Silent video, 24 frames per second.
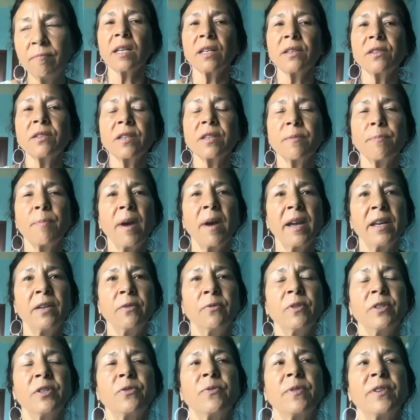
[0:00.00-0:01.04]
next to
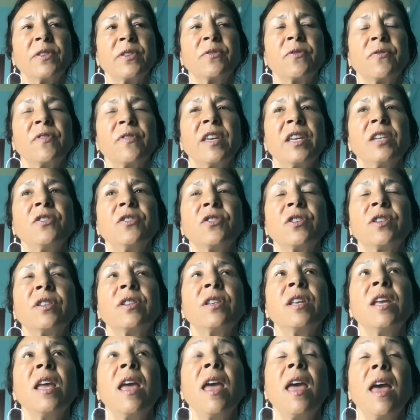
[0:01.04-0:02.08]
Pine Ridge
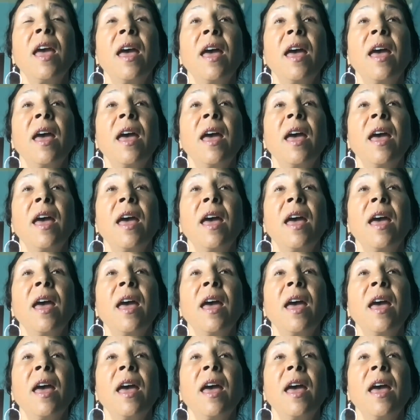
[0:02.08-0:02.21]
Reservation.